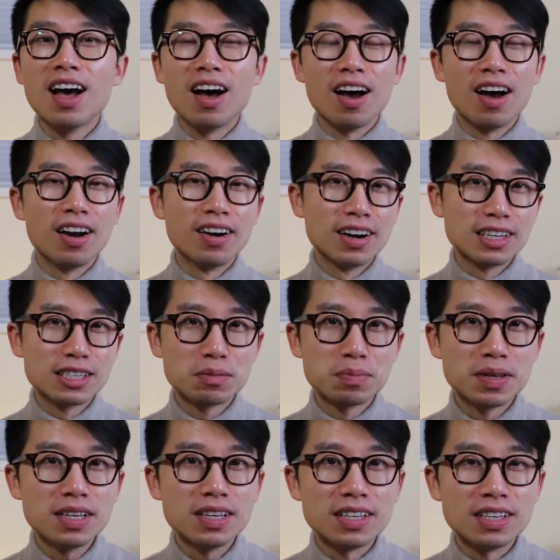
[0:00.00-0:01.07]

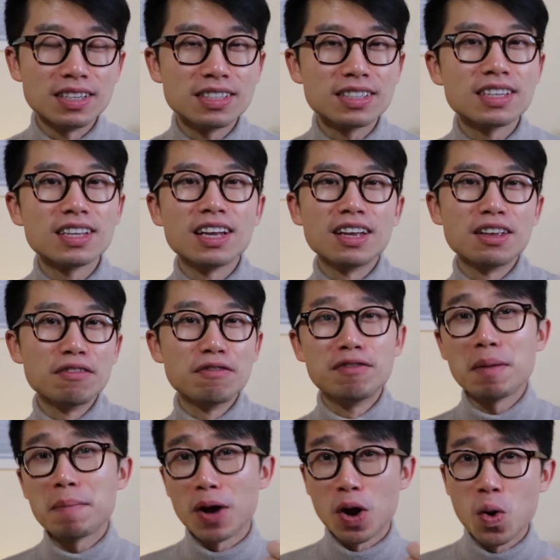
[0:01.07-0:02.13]
RRSPs, you
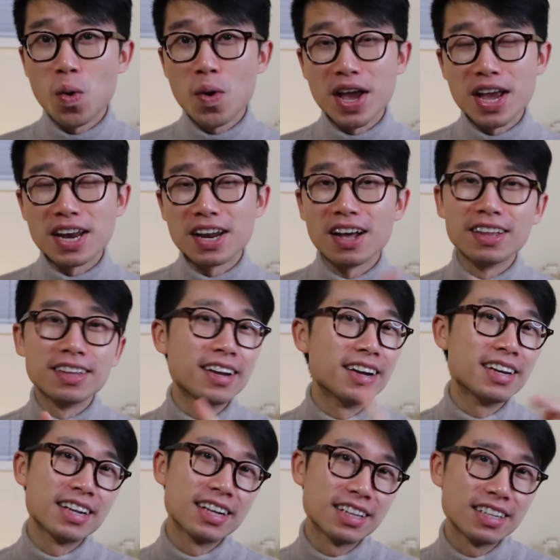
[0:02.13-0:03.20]
flip a coin, and on
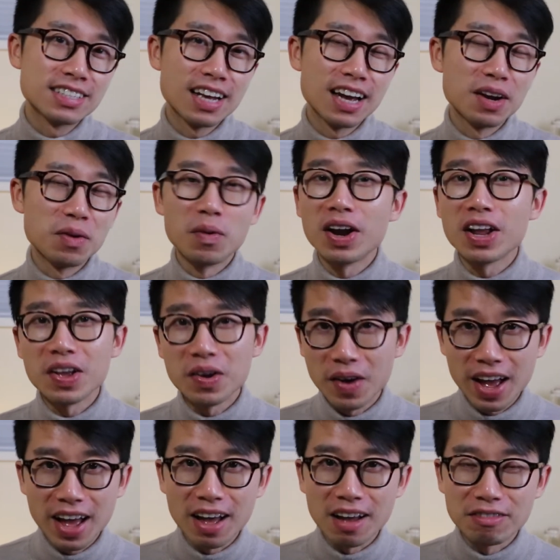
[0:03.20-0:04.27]
the other side, what do you
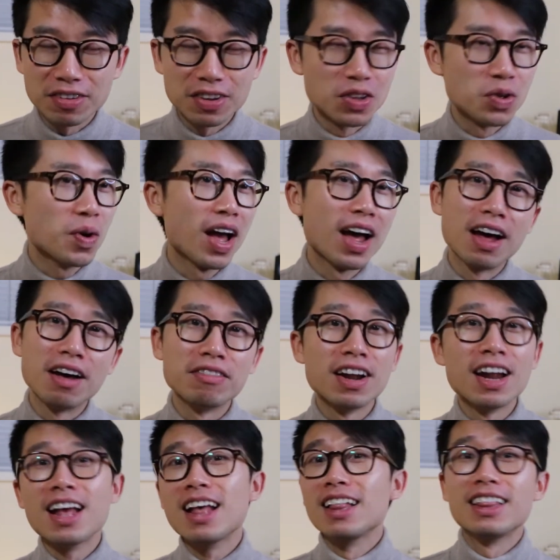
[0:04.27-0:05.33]
have? You have
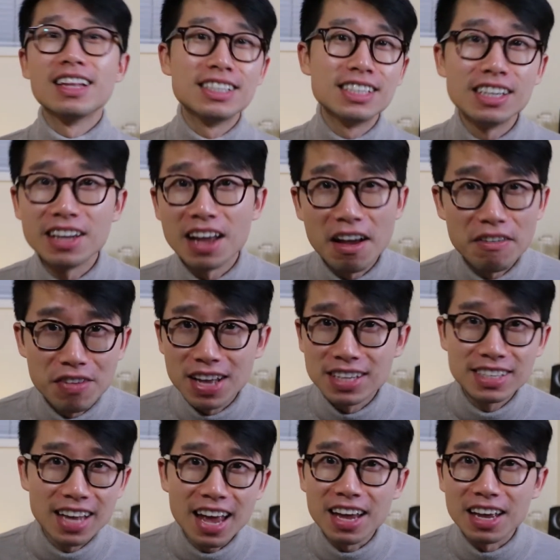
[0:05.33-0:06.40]
the
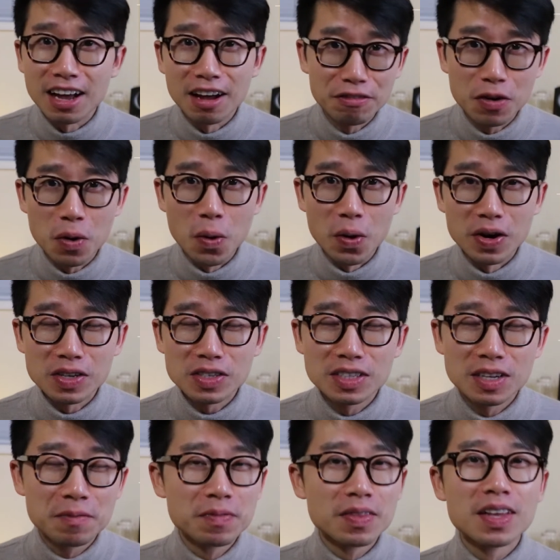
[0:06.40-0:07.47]
TFSA, of course.
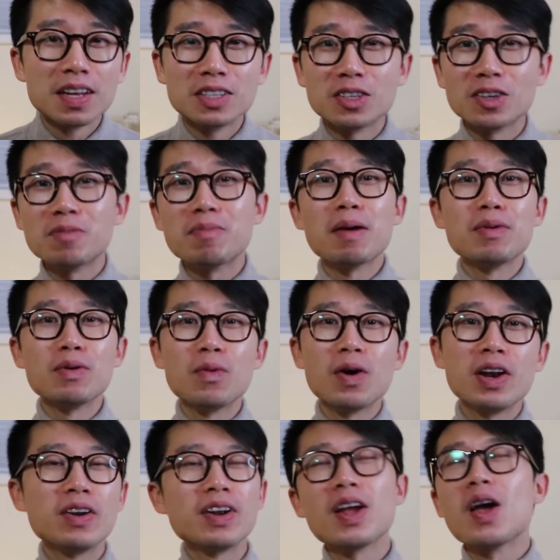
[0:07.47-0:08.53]
So you might be
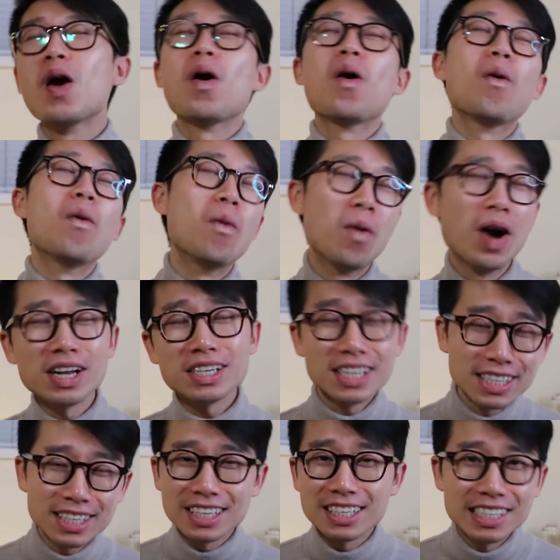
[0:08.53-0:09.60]
wondering, what
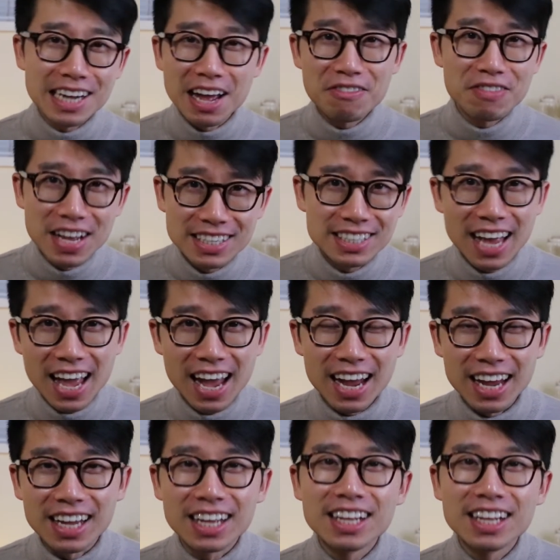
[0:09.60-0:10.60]
is a TFSA?